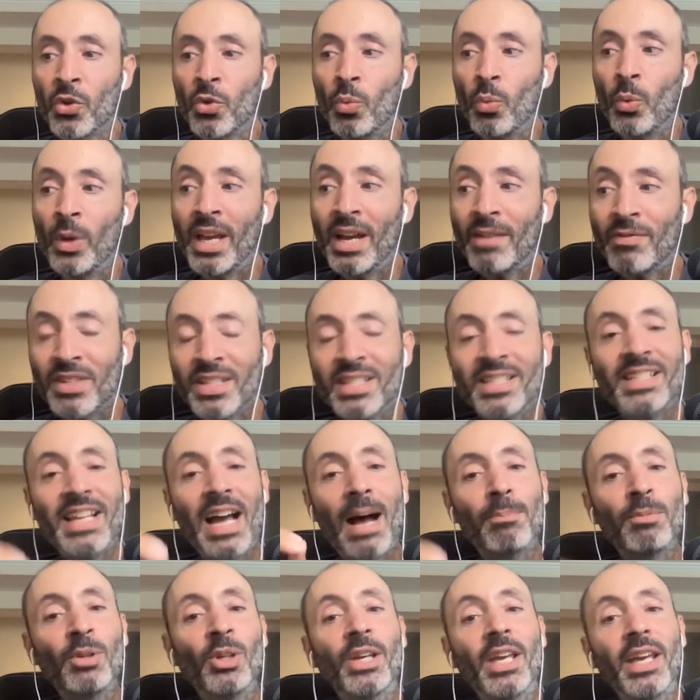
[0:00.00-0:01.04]
We have to
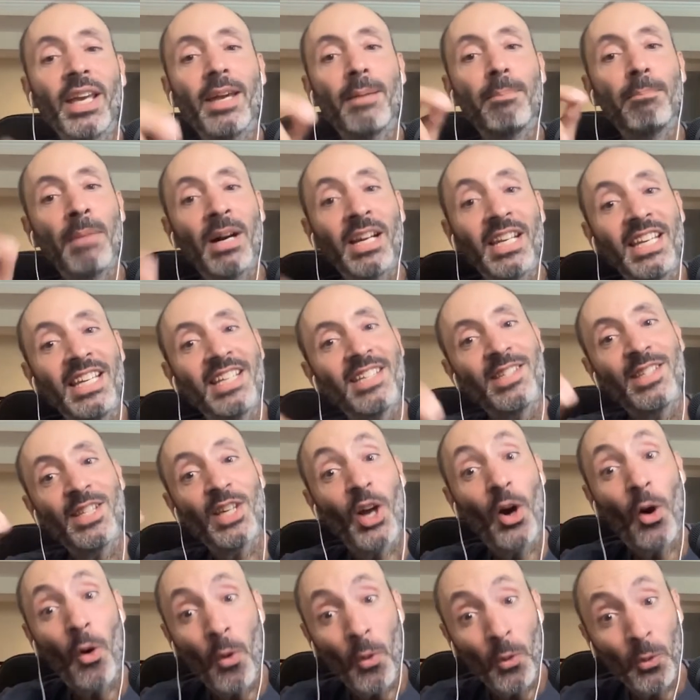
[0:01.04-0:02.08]
stop looking at money as
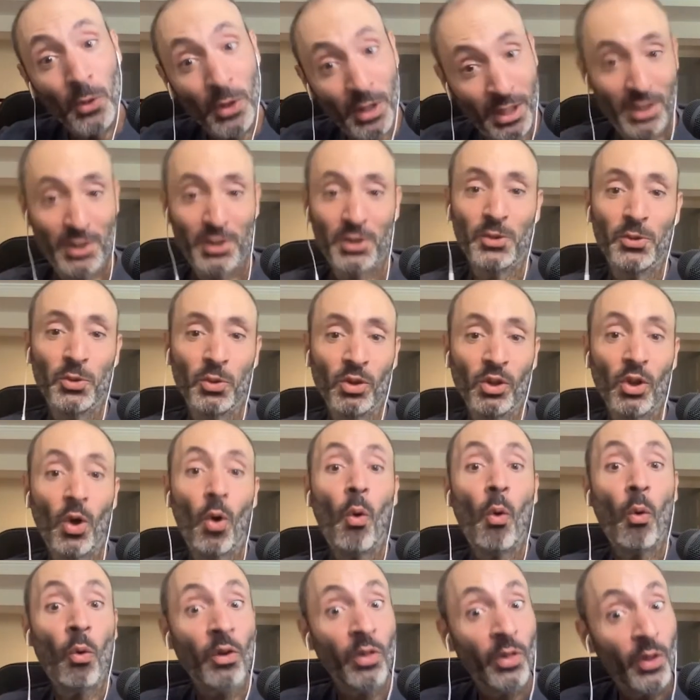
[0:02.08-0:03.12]
the only tool
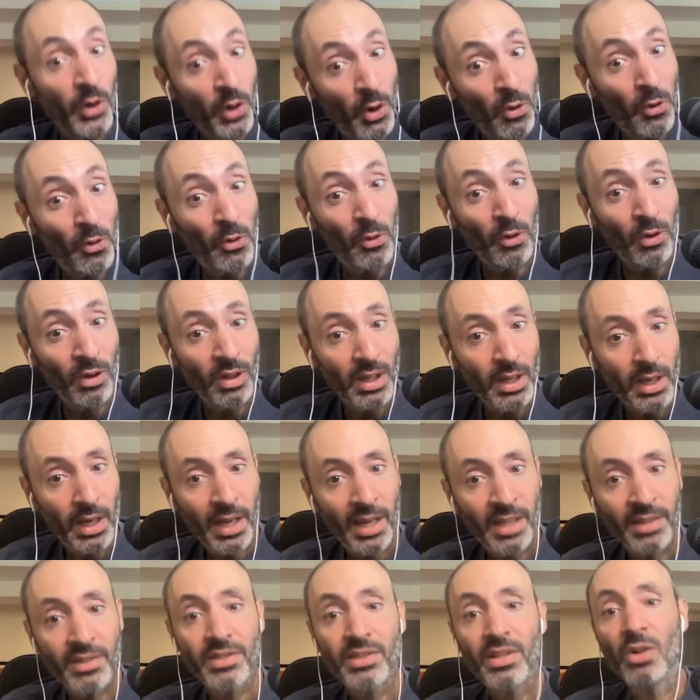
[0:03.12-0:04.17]
or the goal
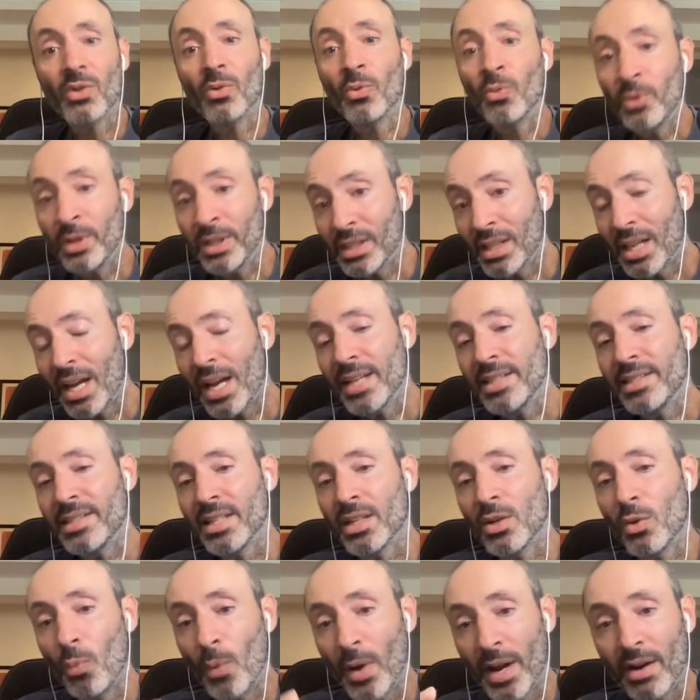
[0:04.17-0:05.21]
and start
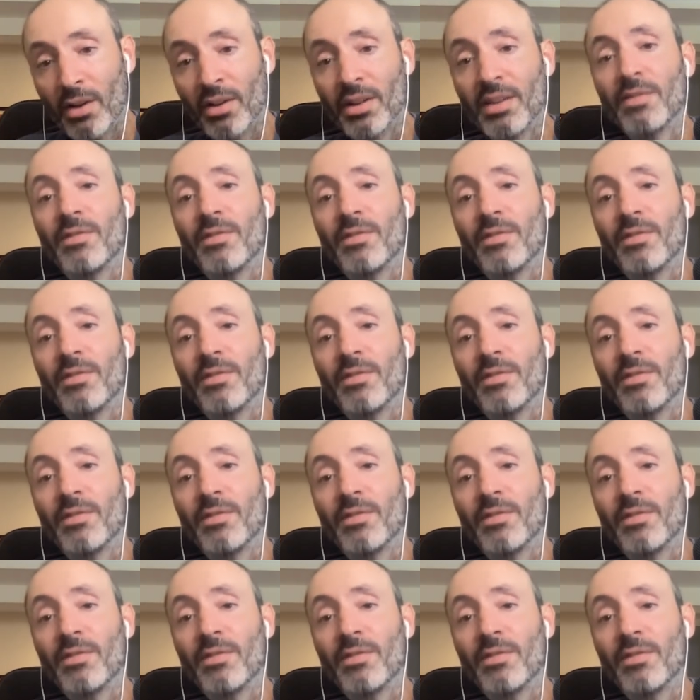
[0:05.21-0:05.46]
realizing where it